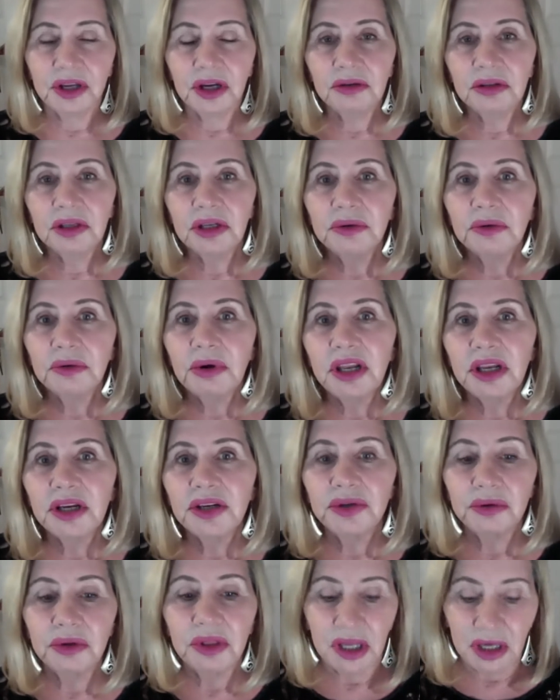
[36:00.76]
only way to
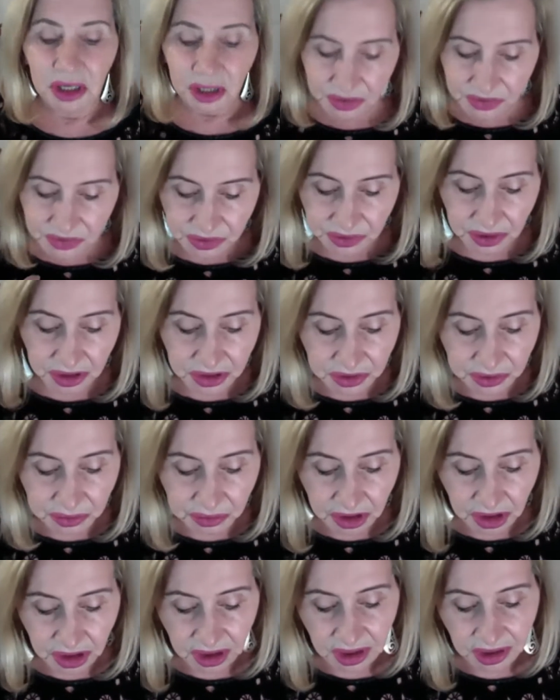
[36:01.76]
do that is to
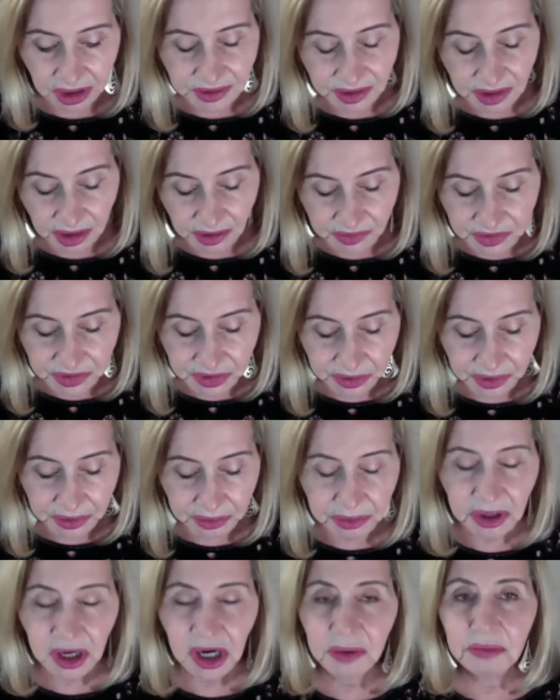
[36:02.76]
work on ourselves. So there
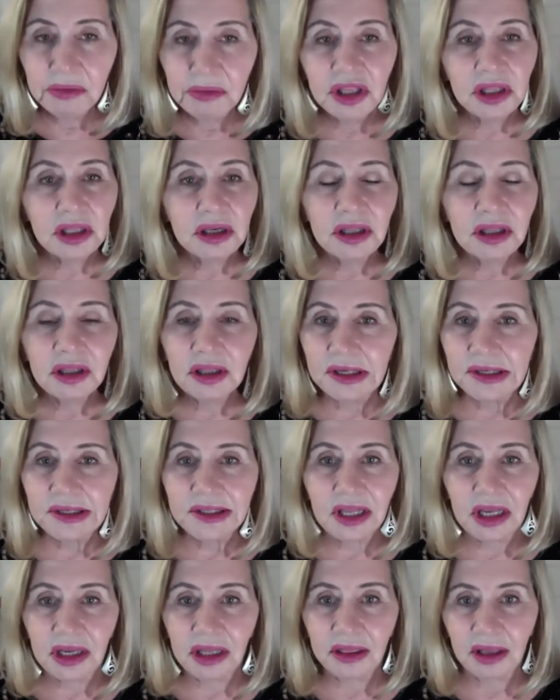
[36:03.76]
were a million things
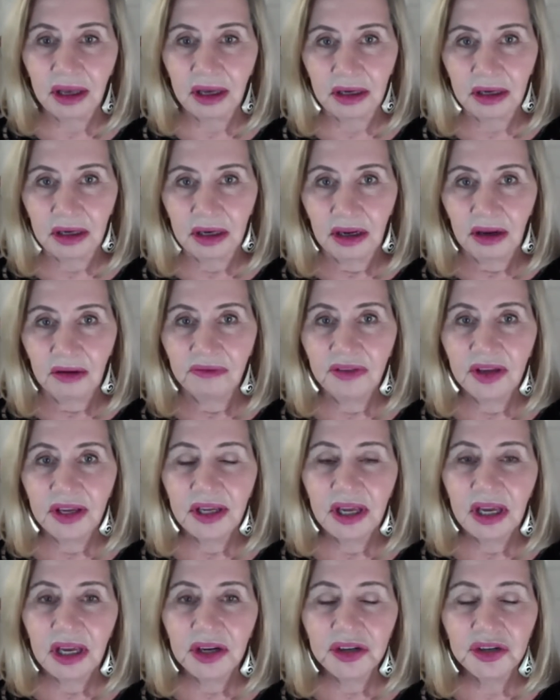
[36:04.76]
like that:
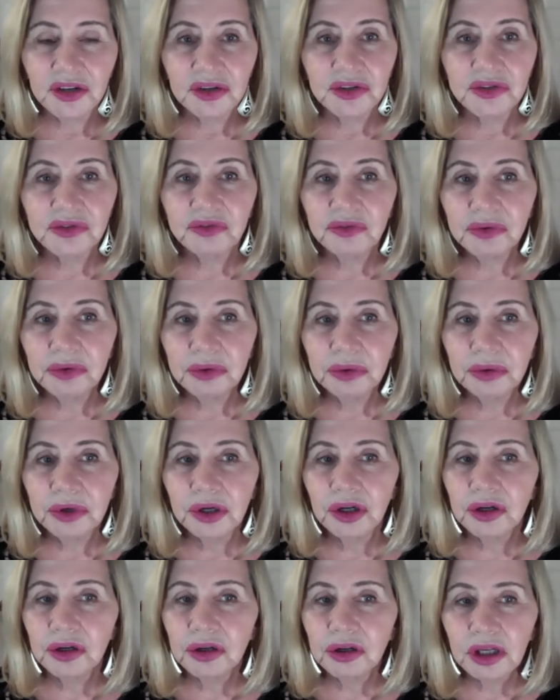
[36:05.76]
vacations, food,
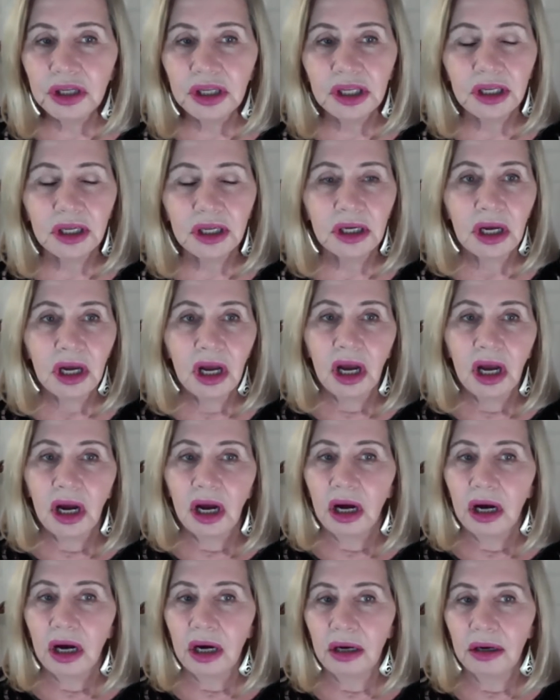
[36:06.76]
cooking,
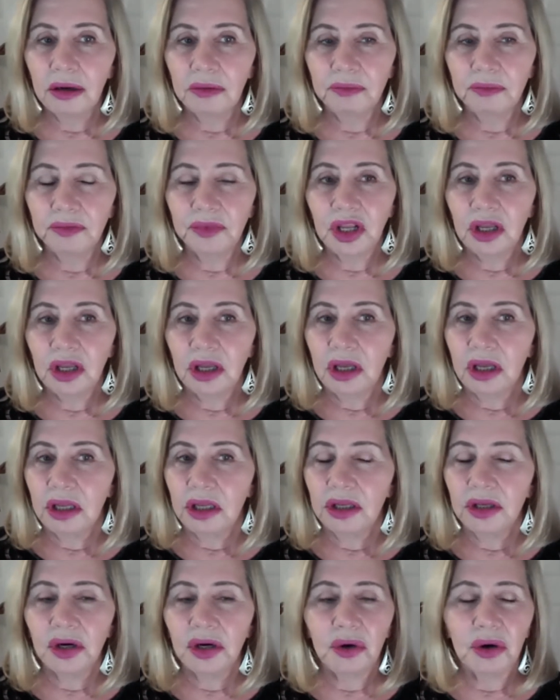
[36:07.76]

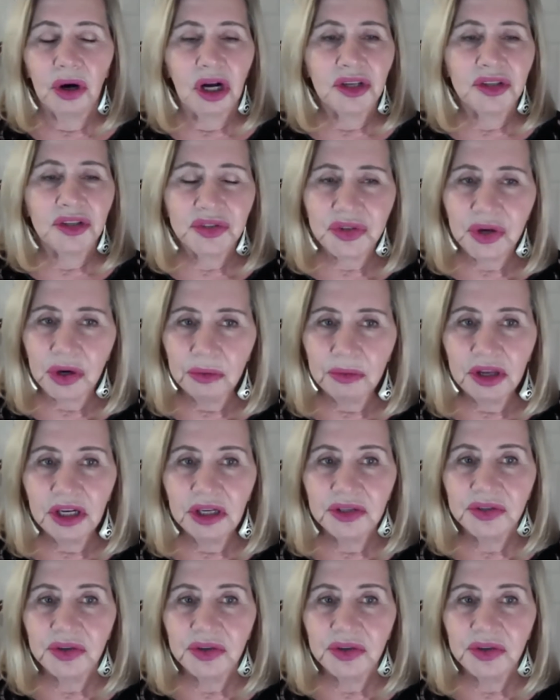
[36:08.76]
you know, so many